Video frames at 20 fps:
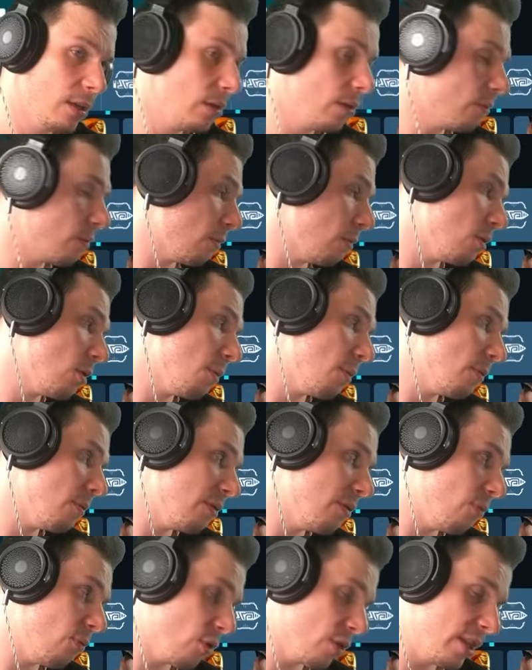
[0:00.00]
from top of the
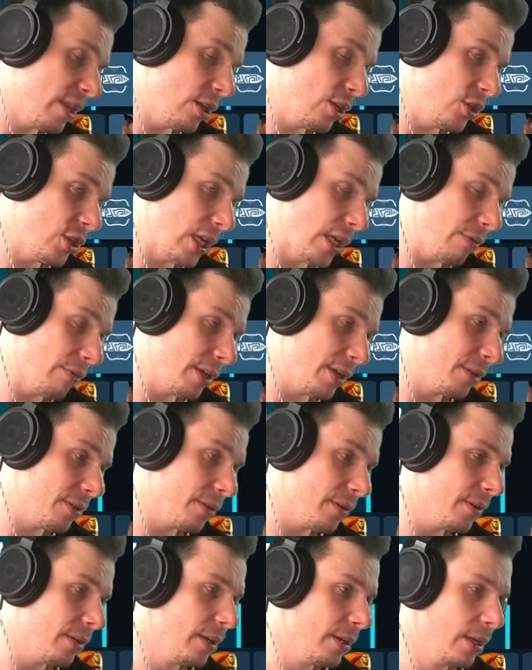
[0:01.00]
410
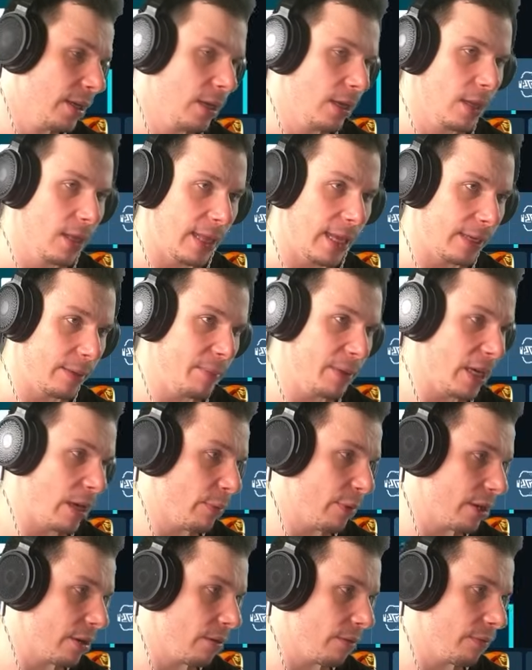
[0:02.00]
generator. Like, be
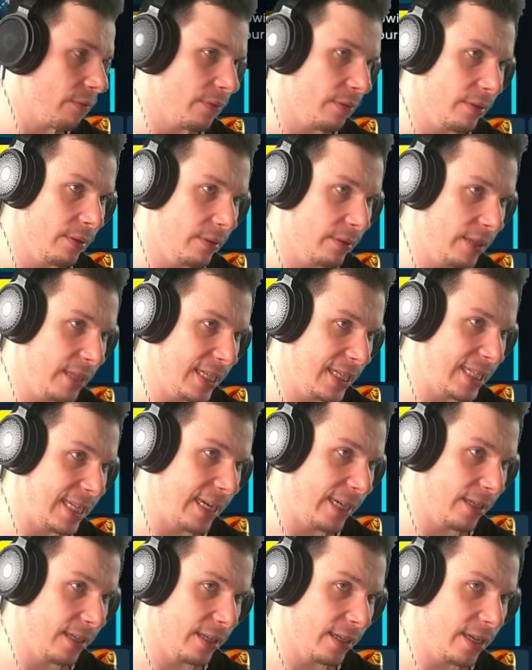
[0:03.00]
aware of this
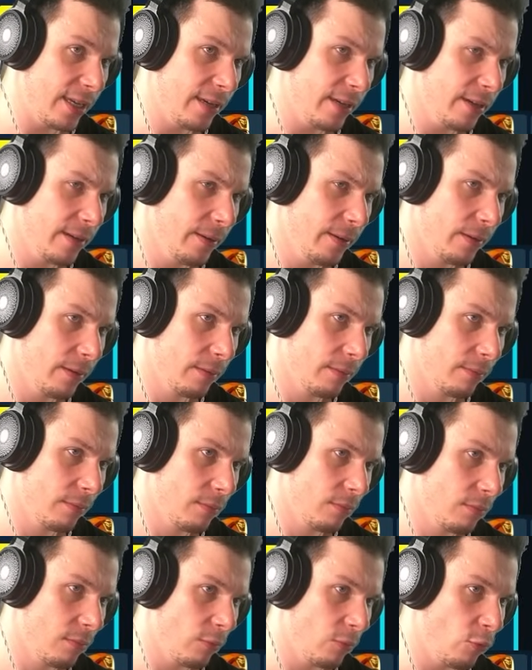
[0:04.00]
angle here.
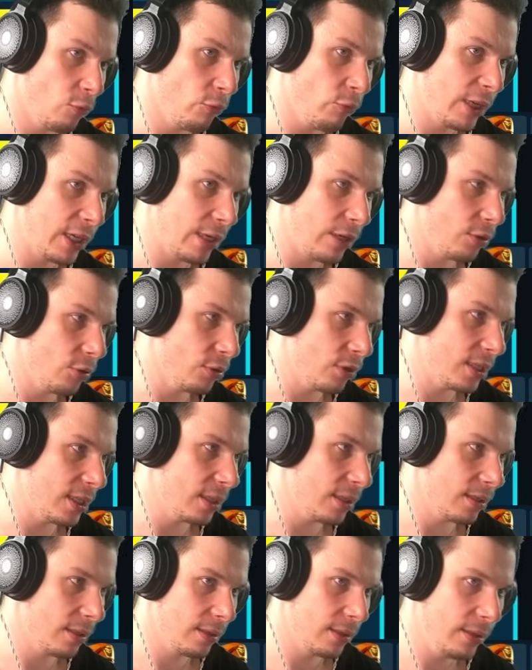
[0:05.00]
We can use
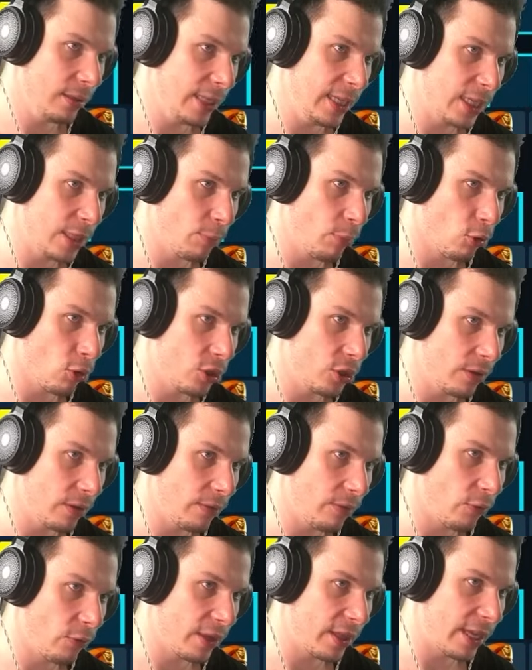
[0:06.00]
this portion of the
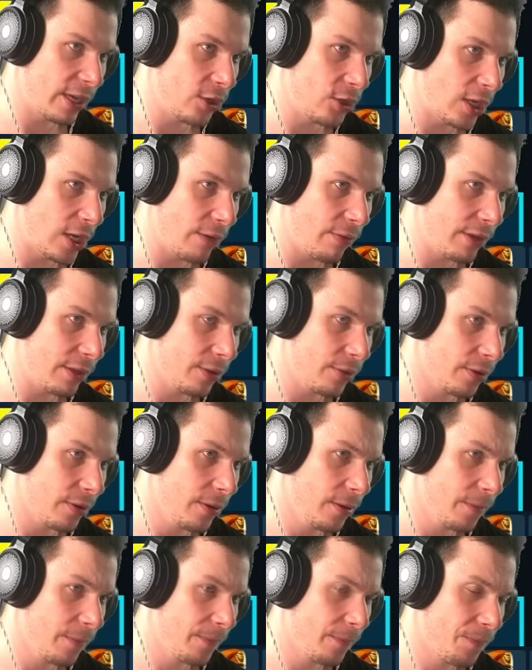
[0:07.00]
410 generator
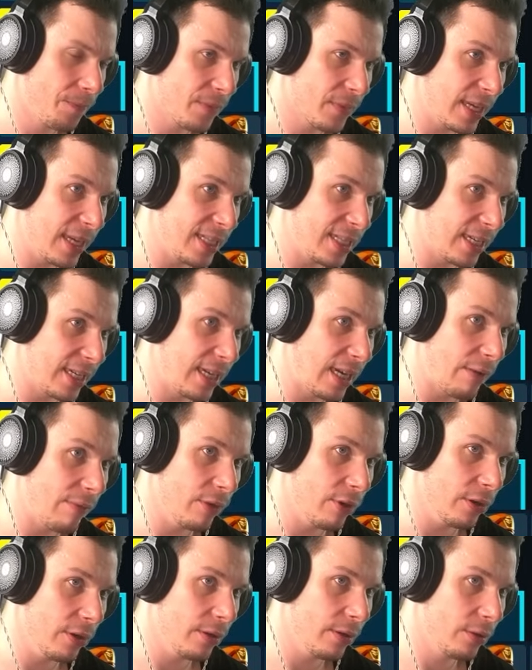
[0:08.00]
as a
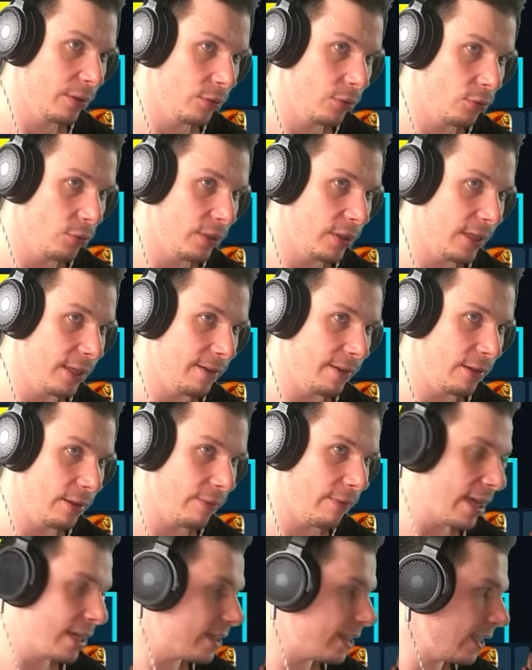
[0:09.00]
cover to clear the
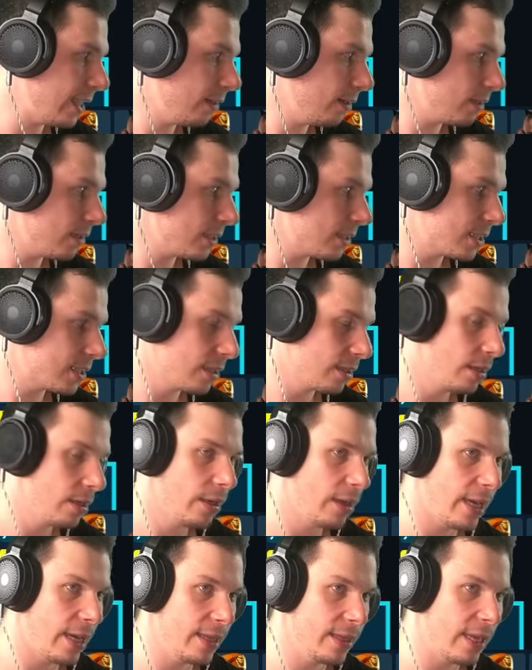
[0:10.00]
right angles,
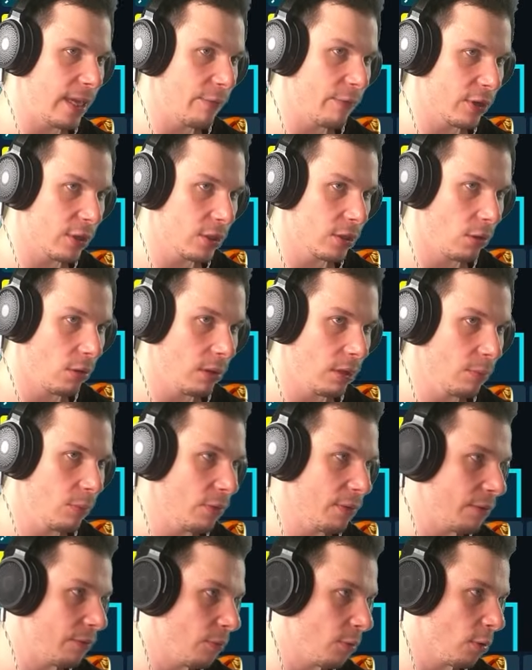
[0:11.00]
and then we are slowly
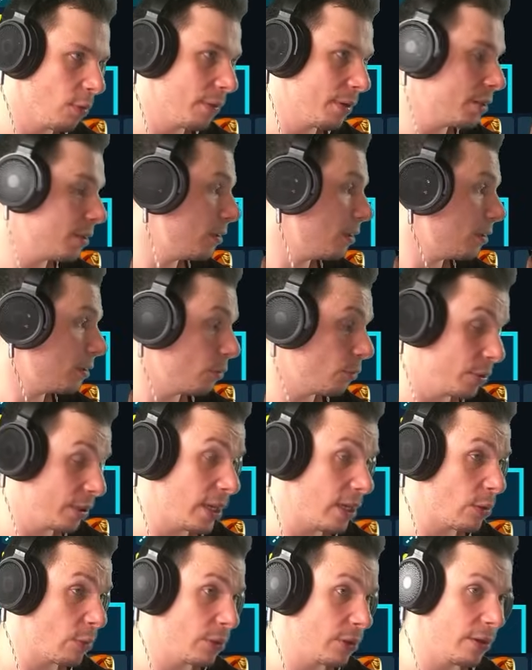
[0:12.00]
moving forward
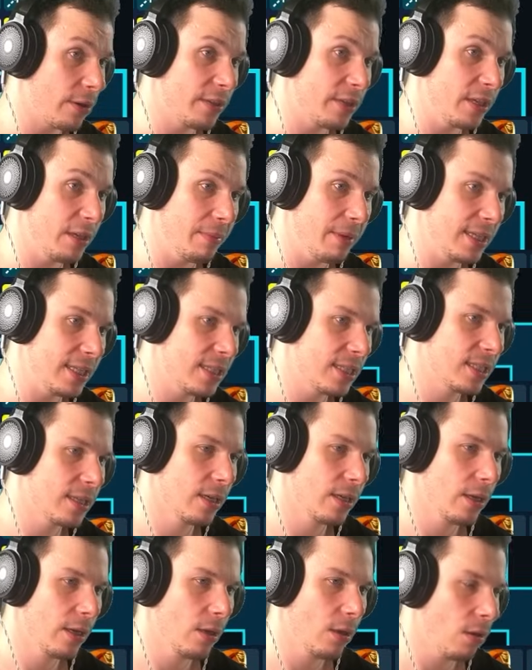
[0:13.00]
together with our teammates.
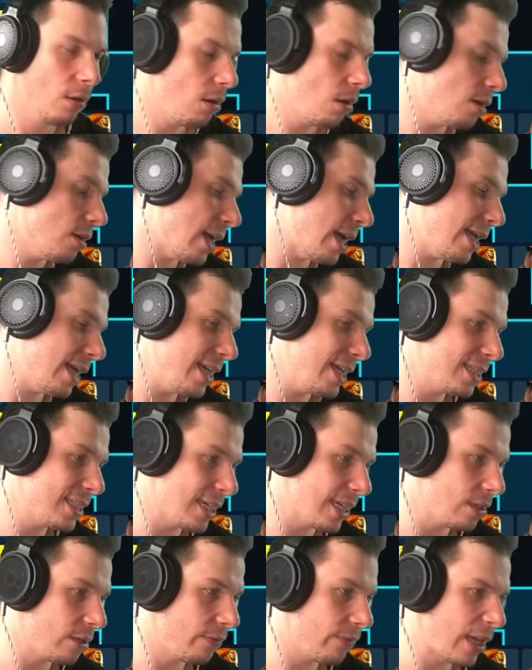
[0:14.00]
On A
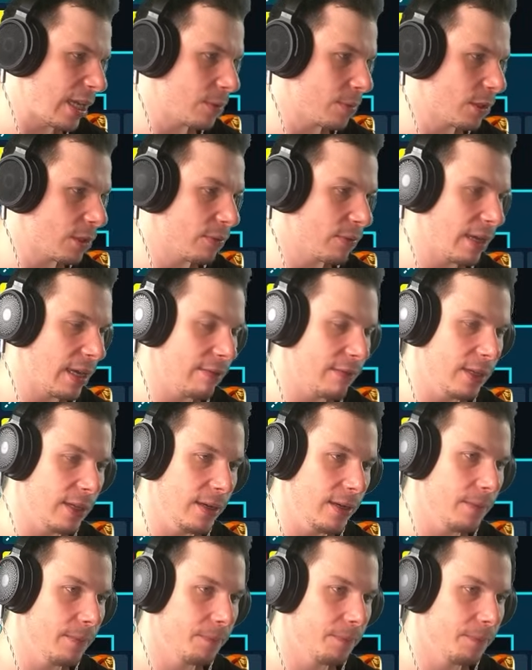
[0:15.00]
side of Icebox, we have the